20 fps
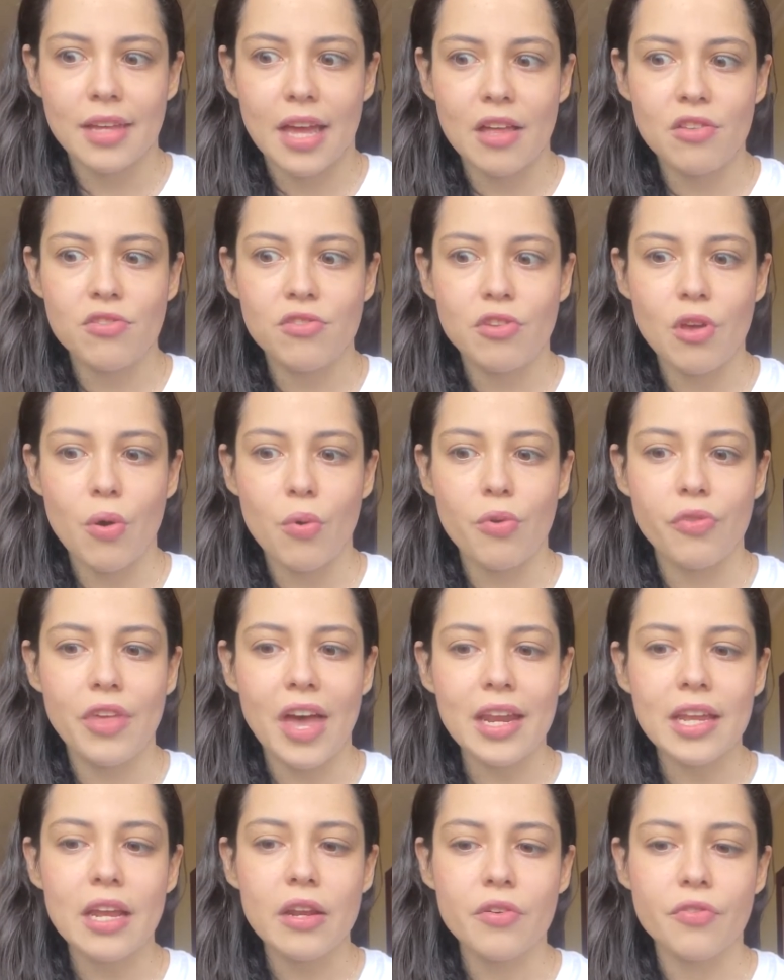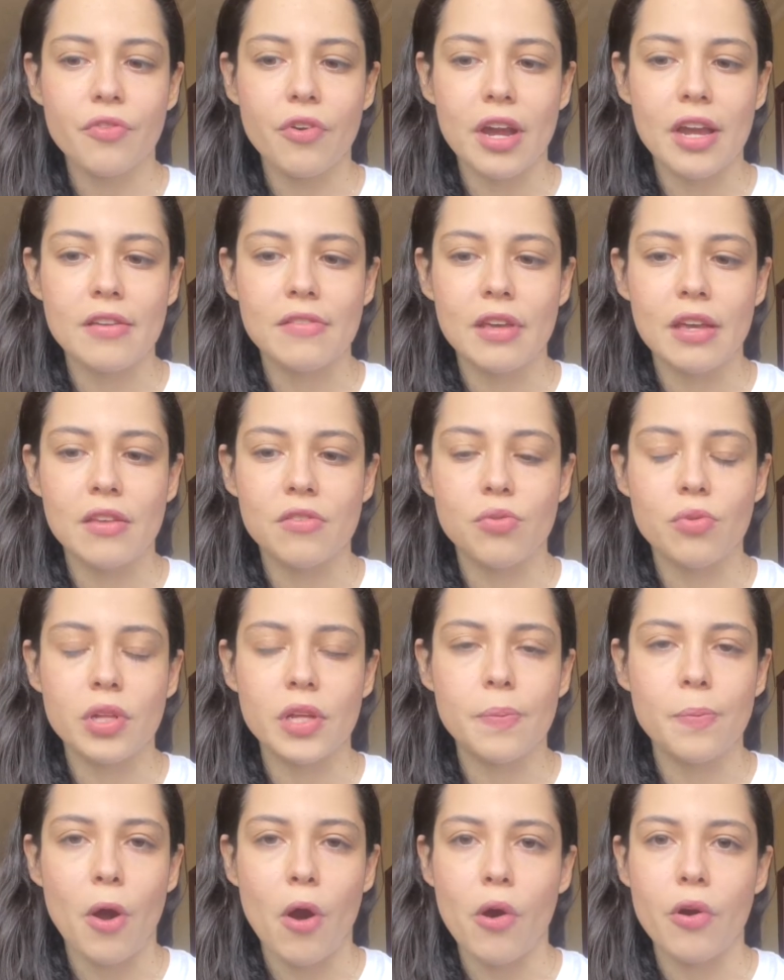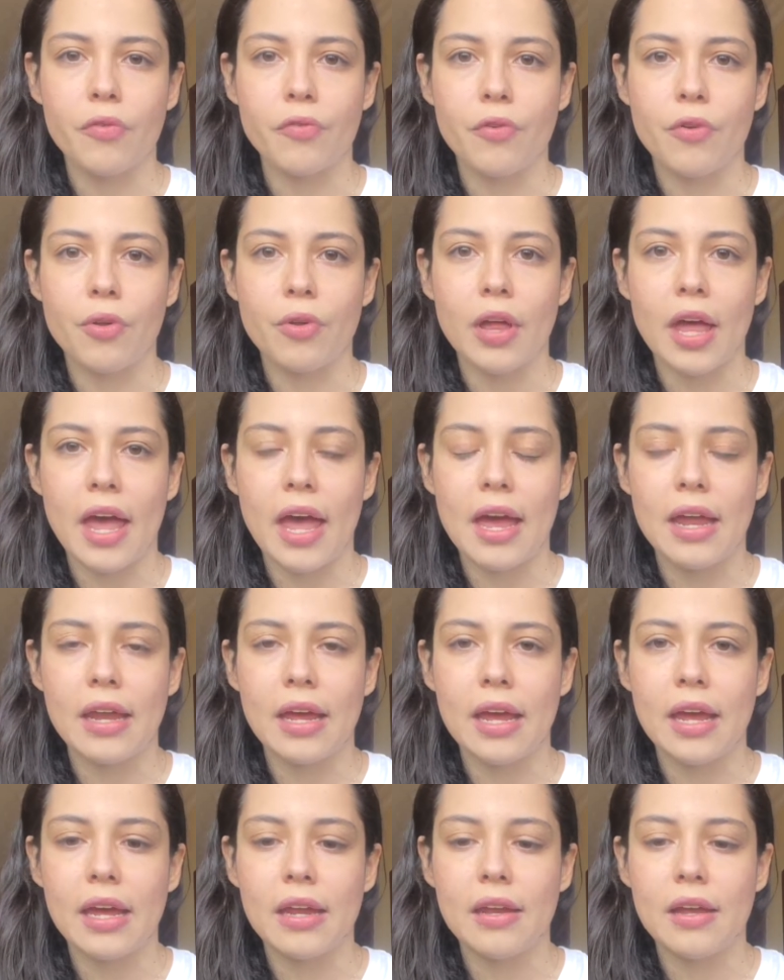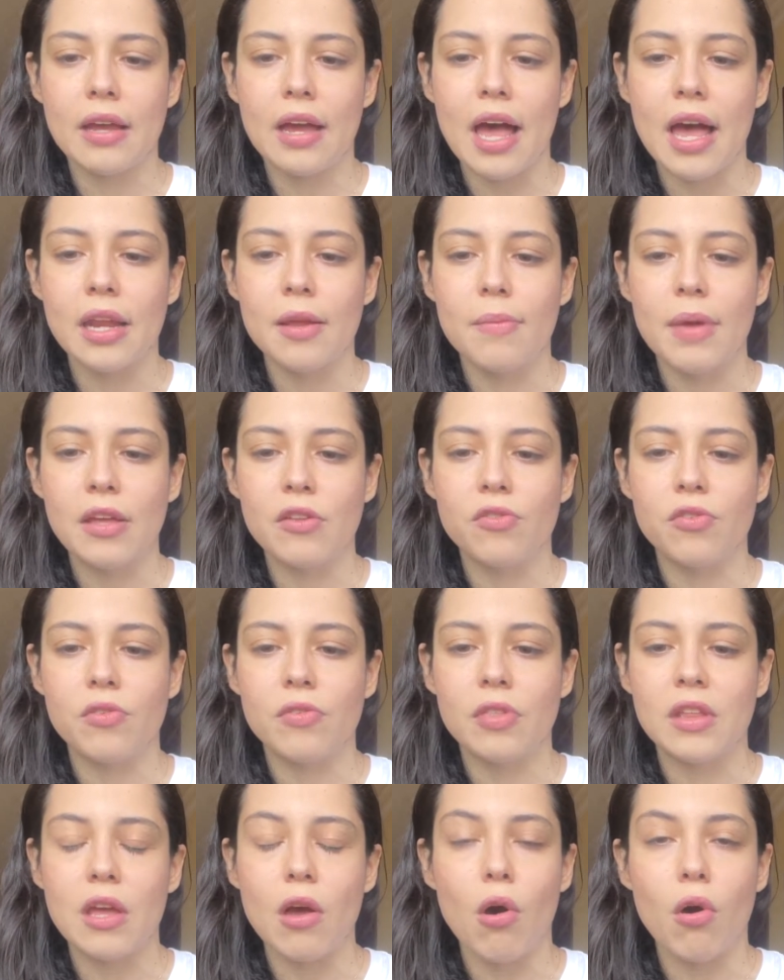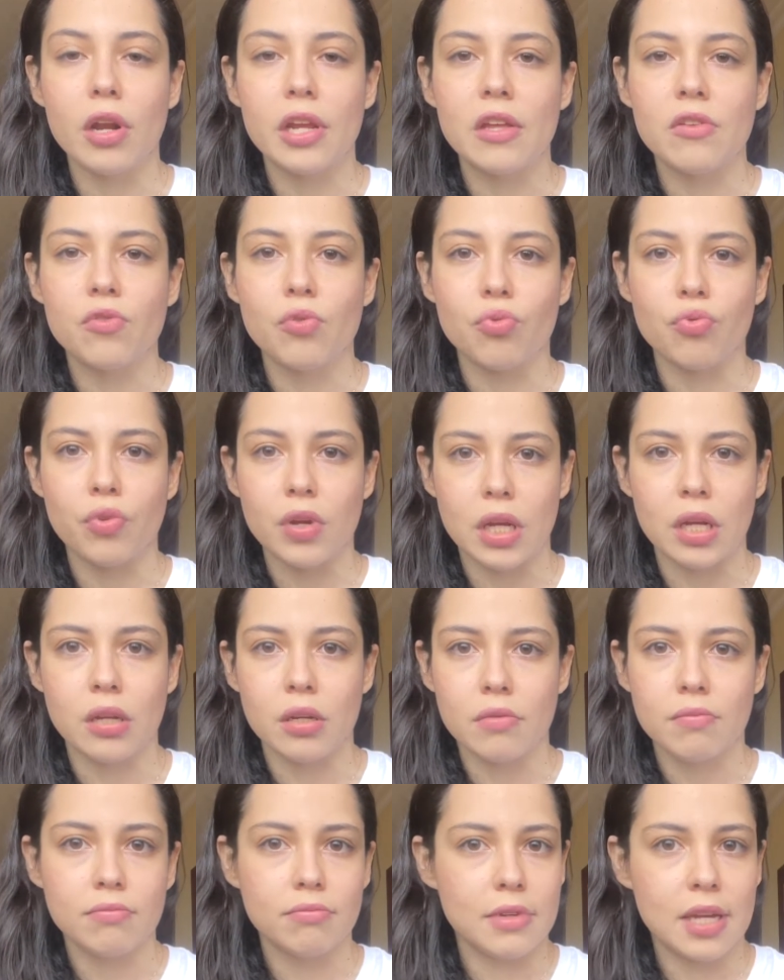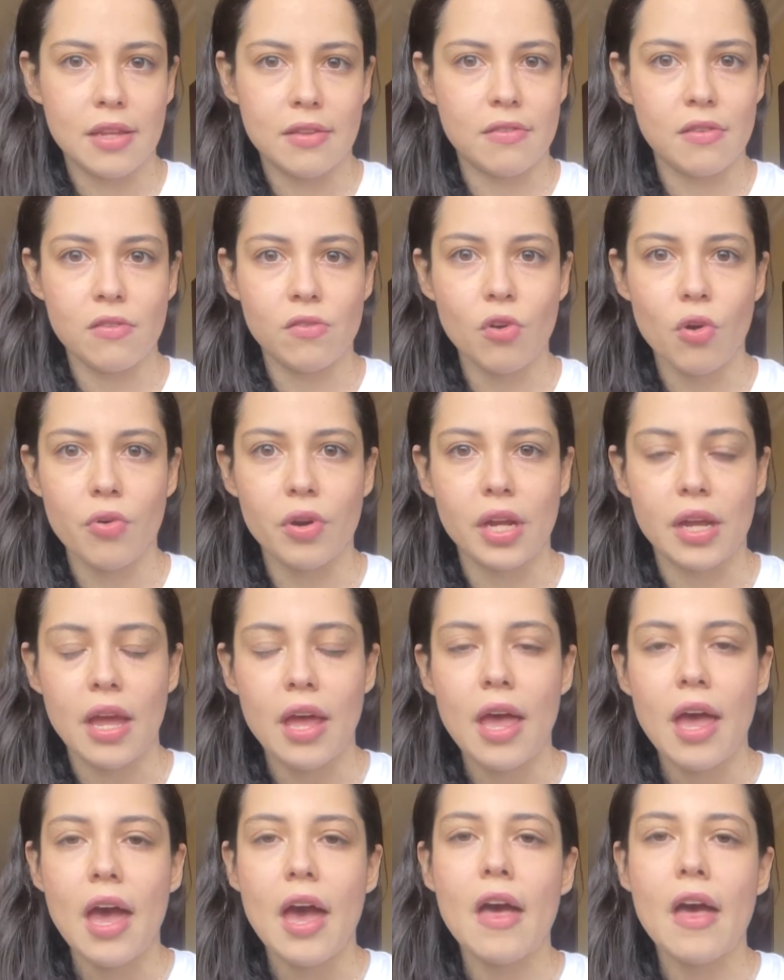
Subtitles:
And so that kind of phrase is really powerful, and it kind of makes the audience read. It's a story.